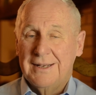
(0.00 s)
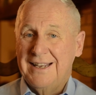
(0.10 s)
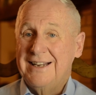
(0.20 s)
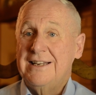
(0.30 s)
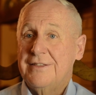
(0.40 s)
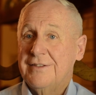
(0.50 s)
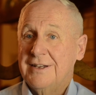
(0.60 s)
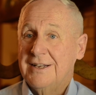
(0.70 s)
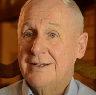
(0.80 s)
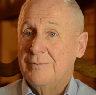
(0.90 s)

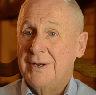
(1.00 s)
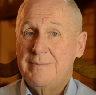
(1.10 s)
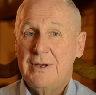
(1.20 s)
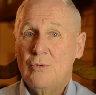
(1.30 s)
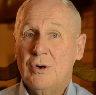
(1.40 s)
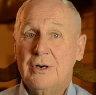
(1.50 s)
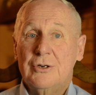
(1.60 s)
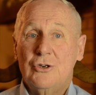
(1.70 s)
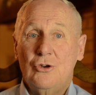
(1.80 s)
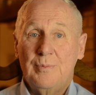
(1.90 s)
anything, maybe one
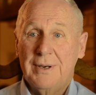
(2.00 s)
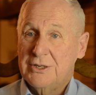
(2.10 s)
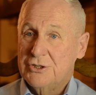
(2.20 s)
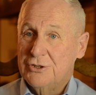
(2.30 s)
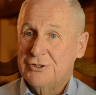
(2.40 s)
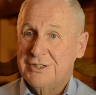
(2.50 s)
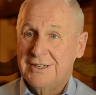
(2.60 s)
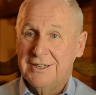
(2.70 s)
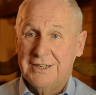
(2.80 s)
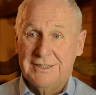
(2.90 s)
or two pictures,
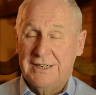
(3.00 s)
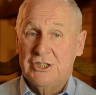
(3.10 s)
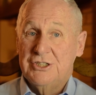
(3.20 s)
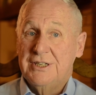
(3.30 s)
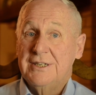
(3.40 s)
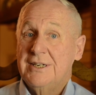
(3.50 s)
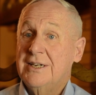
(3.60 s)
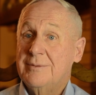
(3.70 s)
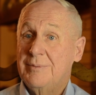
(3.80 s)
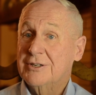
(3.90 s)
because I just didn't
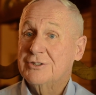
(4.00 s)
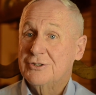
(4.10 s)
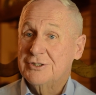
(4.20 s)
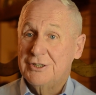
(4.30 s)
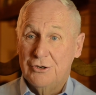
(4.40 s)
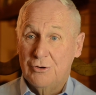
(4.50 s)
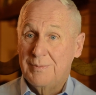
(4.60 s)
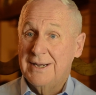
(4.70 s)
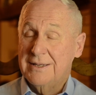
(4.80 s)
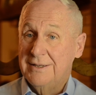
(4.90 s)
take pictures,
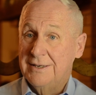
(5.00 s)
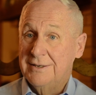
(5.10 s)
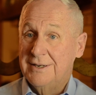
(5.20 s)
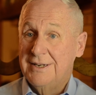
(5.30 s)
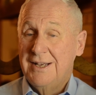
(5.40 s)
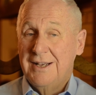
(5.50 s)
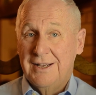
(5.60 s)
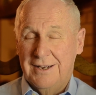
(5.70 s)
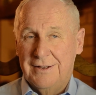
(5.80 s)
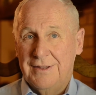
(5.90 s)
back then,
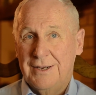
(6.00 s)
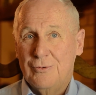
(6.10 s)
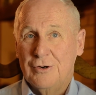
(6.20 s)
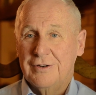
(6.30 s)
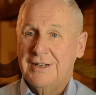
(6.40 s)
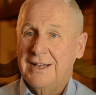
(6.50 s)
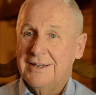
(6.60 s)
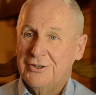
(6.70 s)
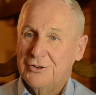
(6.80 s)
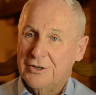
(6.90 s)
and they weren't
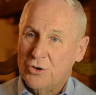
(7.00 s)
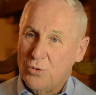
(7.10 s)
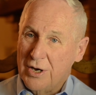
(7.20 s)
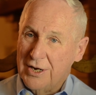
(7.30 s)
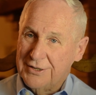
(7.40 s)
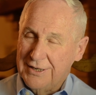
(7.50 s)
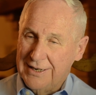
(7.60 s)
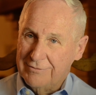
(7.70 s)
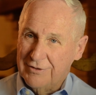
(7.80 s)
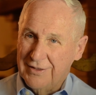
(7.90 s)
that good a quality
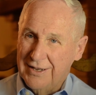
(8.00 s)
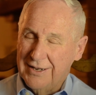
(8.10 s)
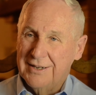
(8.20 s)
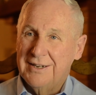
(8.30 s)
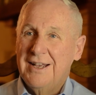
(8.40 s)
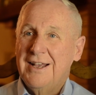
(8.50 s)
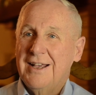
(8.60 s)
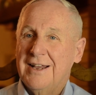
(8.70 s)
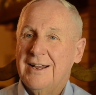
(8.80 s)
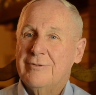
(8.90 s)
and everything. And
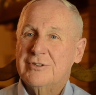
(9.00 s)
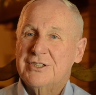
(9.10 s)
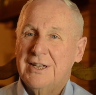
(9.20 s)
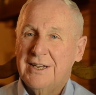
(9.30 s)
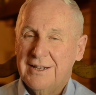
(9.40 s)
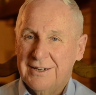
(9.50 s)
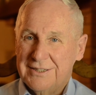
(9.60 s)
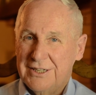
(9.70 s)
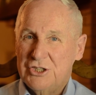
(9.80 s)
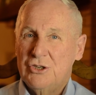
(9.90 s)
I was thinking, I
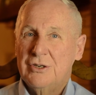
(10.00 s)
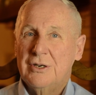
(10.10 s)
said,